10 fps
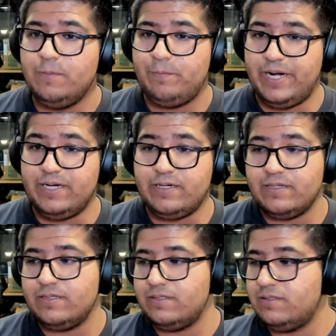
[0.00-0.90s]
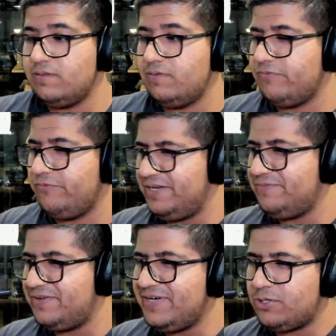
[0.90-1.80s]
But when
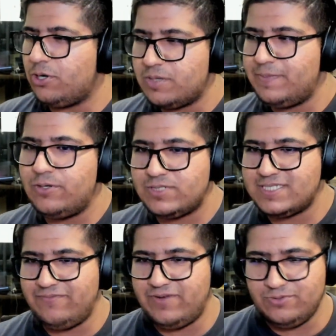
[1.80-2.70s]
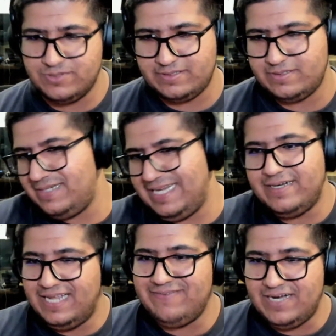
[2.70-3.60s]
we talk about someone who's like a
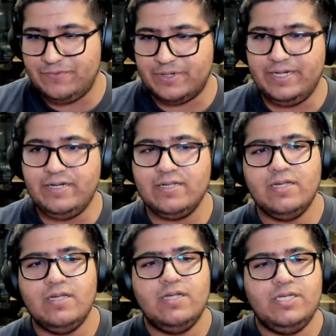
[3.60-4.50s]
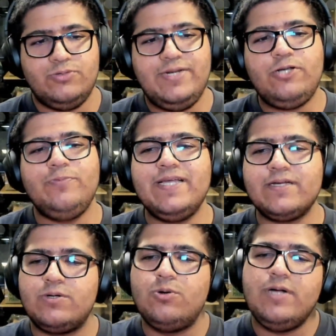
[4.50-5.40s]
dev advocate, you need to be a
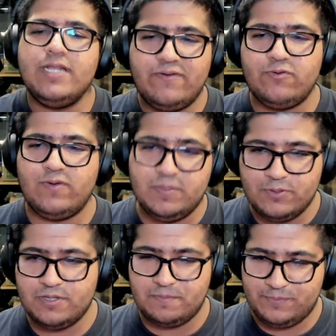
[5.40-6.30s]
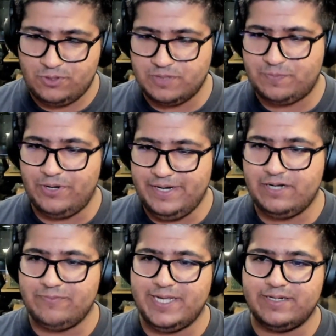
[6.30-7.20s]
good enough developer to the
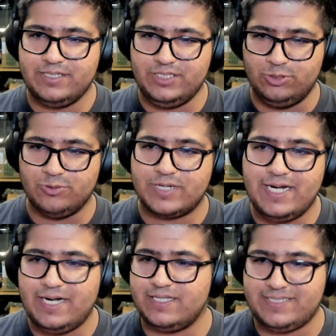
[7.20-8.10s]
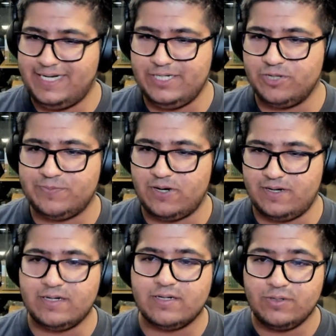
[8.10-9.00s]
point where you can understand your
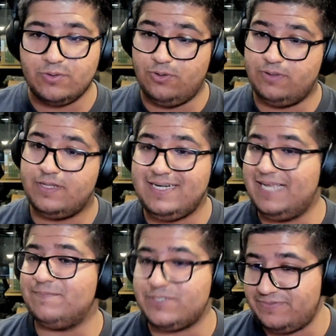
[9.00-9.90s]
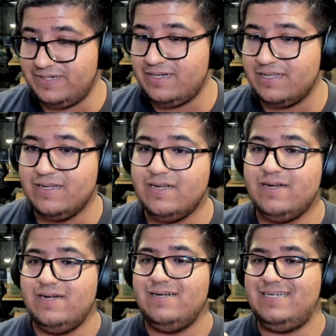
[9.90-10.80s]
product, go to the depths of it,
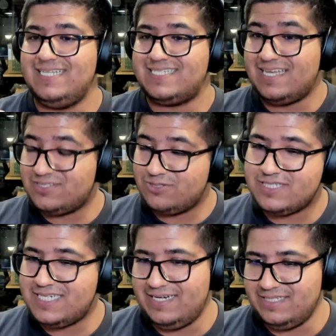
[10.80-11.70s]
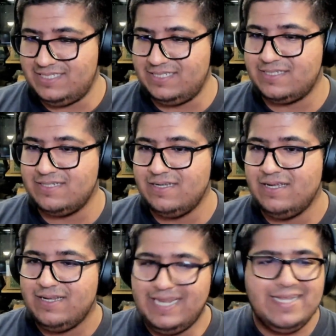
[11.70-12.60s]
discuss those challenges.
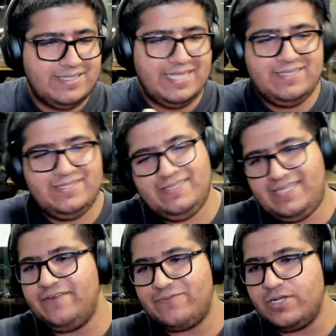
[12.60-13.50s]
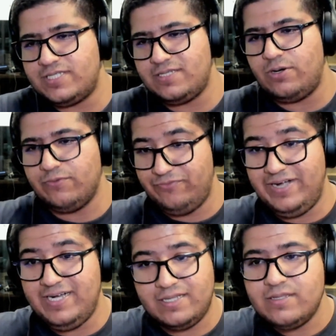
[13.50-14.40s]
Like there, of course, is a lot of
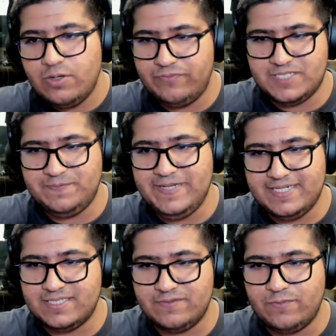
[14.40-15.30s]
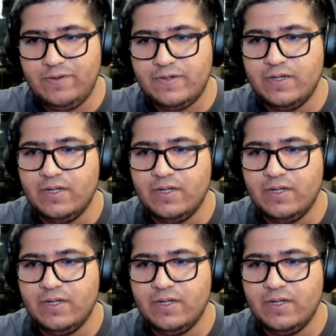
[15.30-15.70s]
width of experience involved.